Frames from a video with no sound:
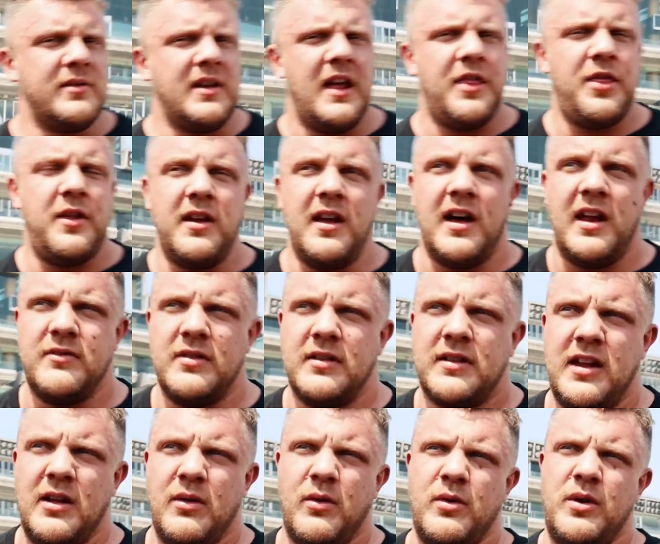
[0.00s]
only a 300
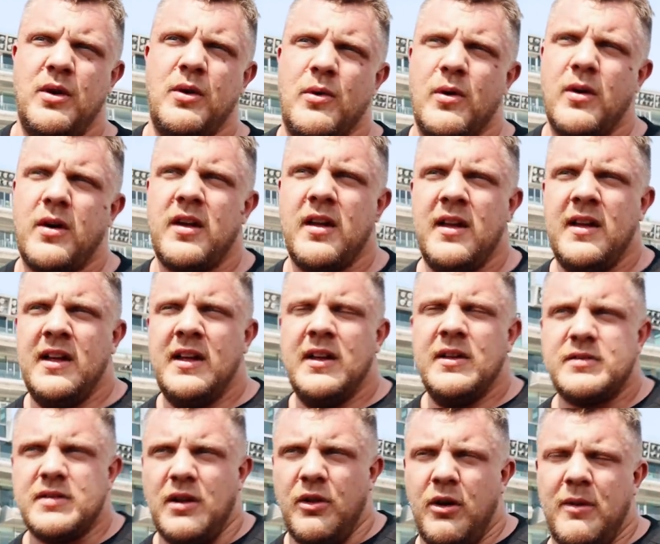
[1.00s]
kilo yoke,
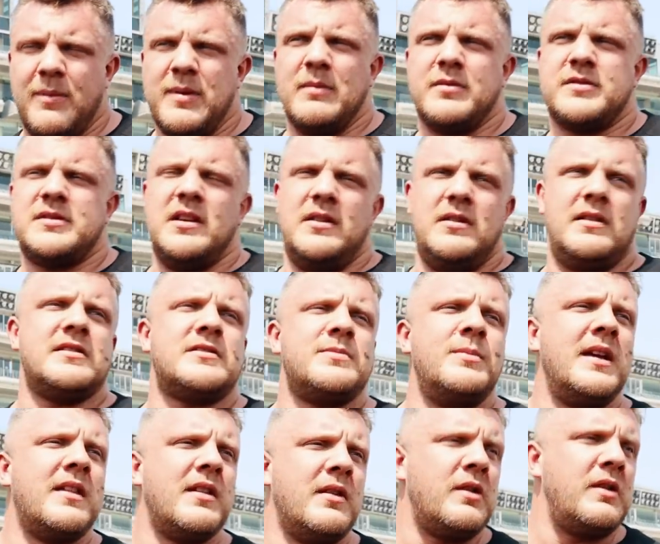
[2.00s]
so a lot of people saying, let's
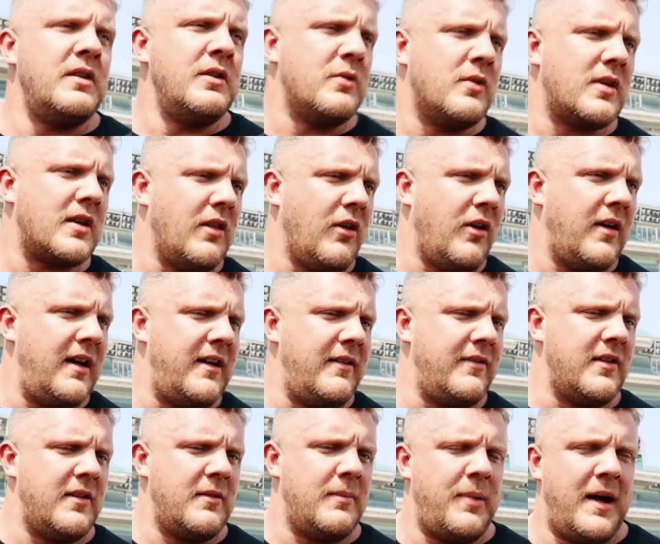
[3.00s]
make the yoke a lot
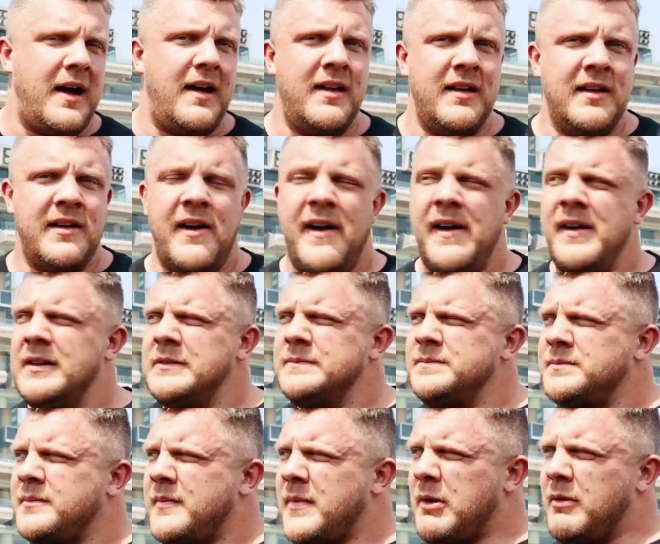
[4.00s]
heavier, but
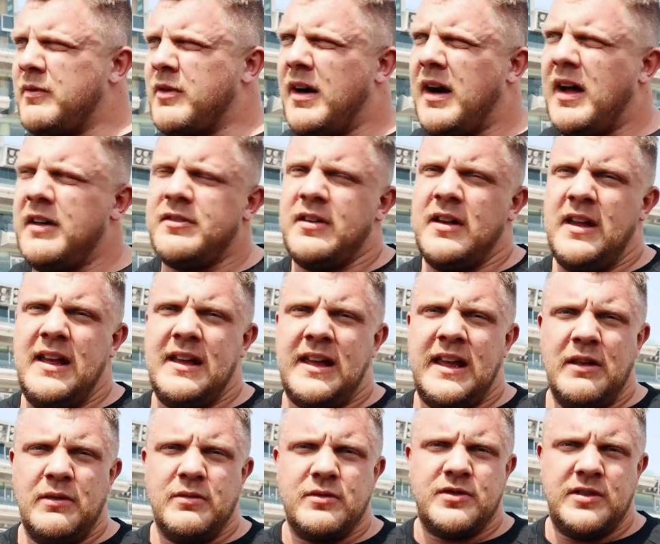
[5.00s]
we've got 180
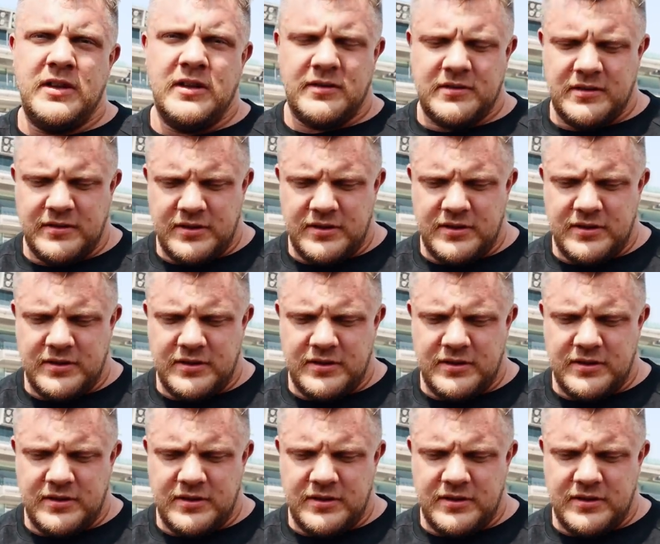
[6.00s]
kilo shield.